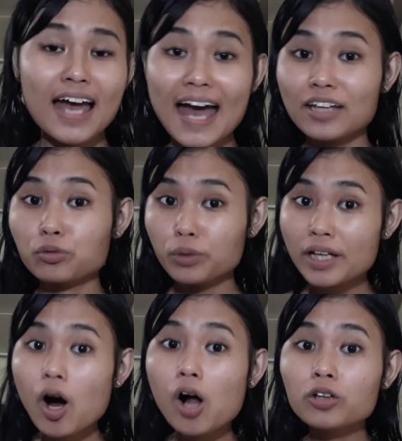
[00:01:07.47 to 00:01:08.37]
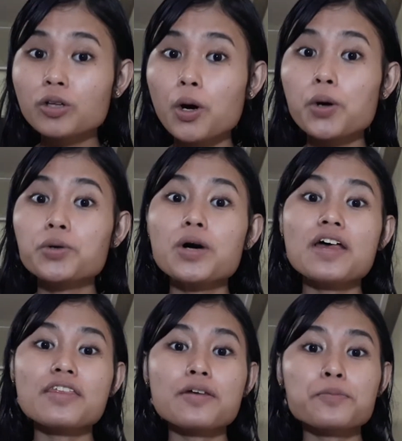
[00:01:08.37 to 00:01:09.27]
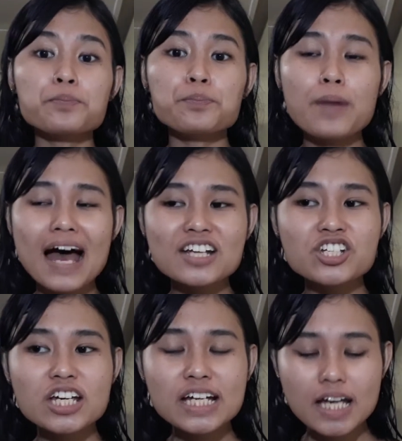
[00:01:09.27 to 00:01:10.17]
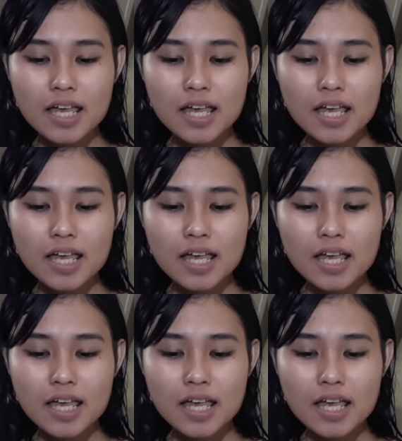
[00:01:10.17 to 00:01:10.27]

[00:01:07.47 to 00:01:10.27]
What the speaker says: And we all know the magic,